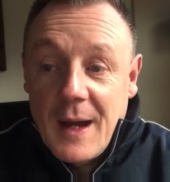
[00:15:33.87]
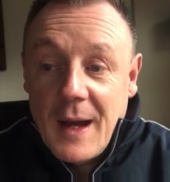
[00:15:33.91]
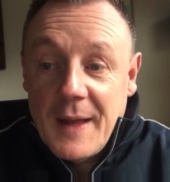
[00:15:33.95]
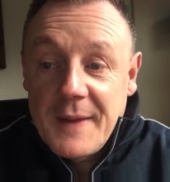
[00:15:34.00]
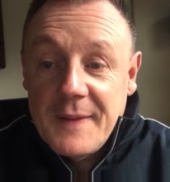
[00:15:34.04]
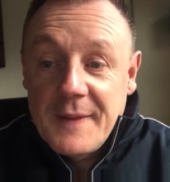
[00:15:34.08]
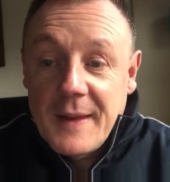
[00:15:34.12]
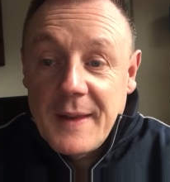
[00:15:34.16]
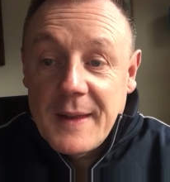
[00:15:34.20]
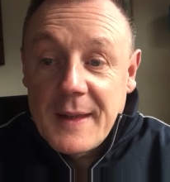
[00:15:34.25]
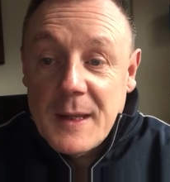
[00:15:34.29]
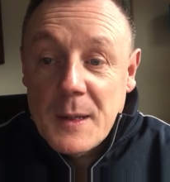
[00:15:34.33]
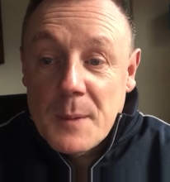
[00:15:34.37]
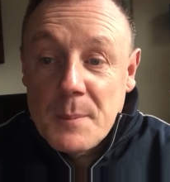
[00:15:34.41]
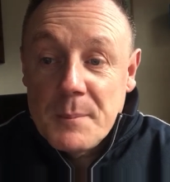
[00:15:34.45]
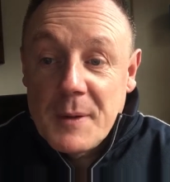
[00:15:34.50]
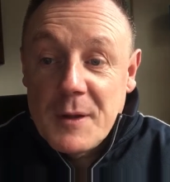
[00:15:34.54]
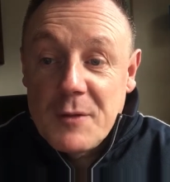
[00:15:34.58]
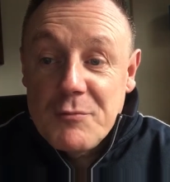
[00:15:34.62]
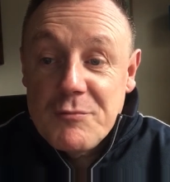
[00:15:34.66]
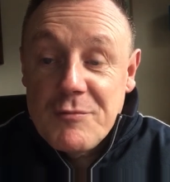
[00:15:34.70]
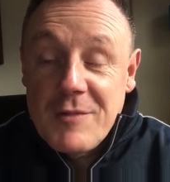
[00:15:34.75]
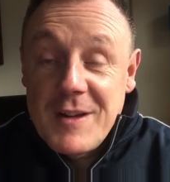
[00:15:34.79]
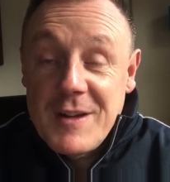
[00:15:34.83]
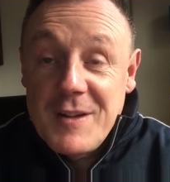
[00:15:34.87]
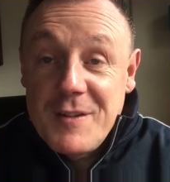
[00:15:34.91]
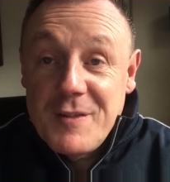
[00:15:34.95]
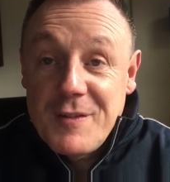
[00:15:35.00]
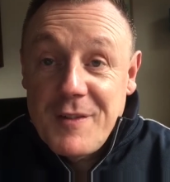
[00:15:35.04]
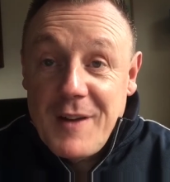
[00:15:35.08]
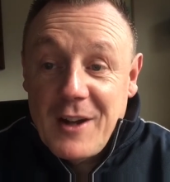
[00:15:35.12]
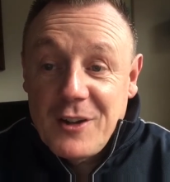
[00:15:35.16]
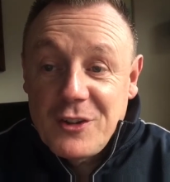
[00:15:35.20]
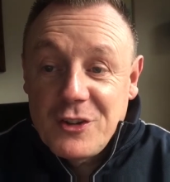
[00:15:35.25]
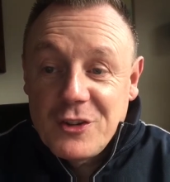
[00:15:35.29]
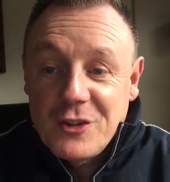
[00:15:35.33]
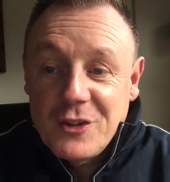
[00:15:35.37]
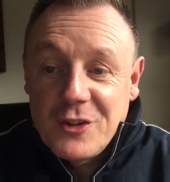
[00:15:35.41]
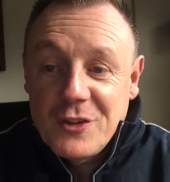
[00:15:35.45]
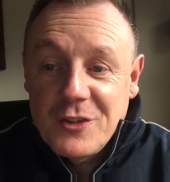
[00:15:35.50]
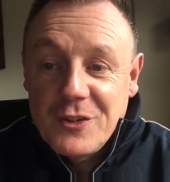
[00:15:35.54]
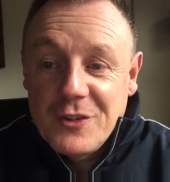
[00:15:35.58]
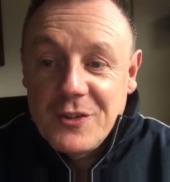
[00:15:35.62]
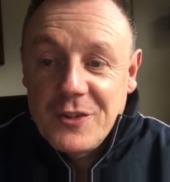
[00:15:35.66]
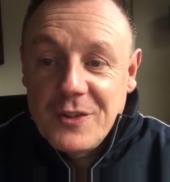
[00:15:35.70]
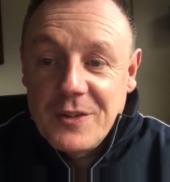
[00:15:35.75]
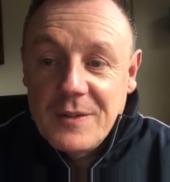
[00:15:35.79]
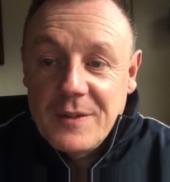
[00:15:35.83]
and they can be
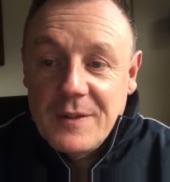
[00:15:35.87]
refashioned.